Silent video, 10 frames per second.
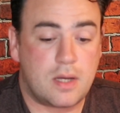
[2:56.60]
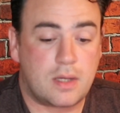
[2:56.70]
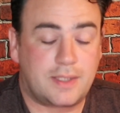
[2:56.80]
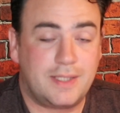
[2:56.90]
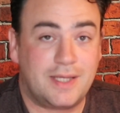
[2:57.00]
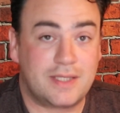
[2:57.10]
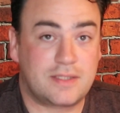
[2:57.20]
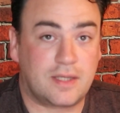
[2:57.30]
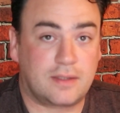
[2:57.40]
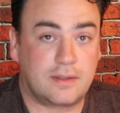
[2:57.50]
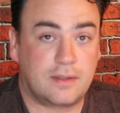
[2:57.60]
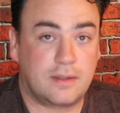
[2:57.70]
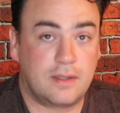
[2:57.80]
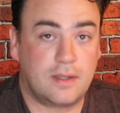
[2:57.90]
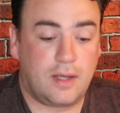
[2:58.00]
killer instinct,
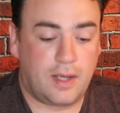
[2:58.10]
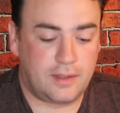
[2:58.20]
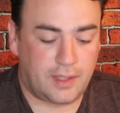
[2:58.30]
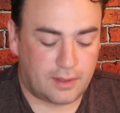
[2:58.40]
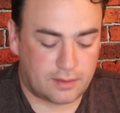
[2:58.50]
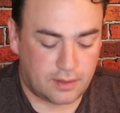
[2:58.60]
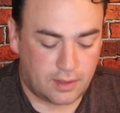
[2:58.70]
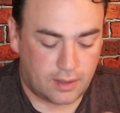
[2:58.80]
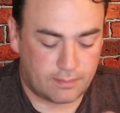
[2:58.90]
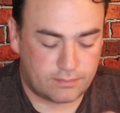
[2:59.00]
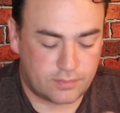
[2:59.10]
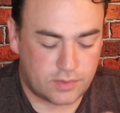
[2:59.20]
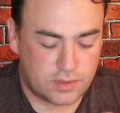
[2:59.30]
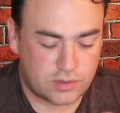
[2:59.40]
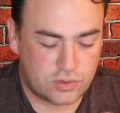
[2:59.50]
and that
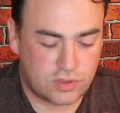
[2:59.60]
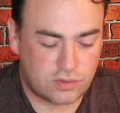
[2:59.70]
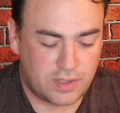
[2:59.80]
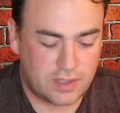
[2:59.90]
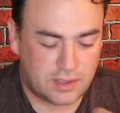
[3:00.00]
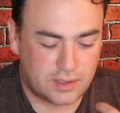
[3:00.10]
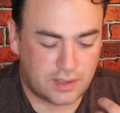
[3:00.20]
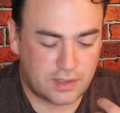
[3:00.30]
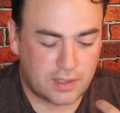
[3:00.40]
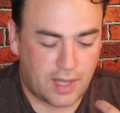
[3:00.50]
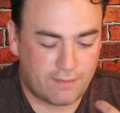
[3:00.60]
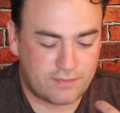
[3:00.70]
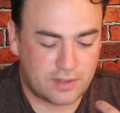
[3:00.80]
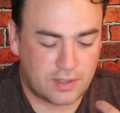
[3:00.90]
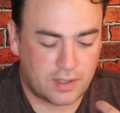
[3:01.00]
to a degree have
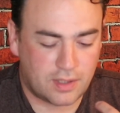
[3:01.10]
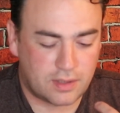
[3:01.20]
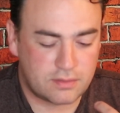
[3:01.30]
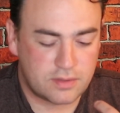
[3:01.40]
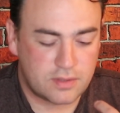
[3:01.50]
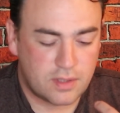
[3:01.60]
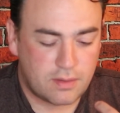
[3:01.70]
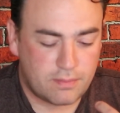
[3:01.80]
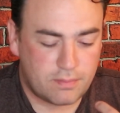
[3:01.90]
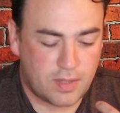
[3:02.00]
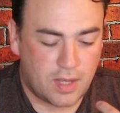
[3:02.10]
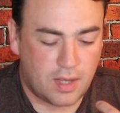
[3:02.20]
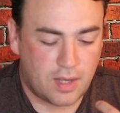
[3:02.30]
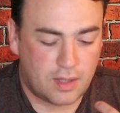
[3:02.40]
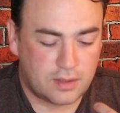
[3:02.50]
the
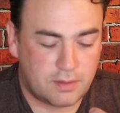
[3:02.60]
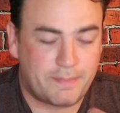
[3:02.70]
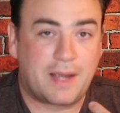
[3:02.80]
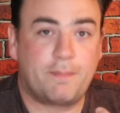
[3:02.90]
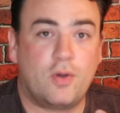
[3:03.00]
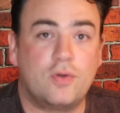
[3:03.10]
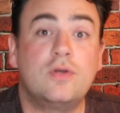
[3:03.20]
backbone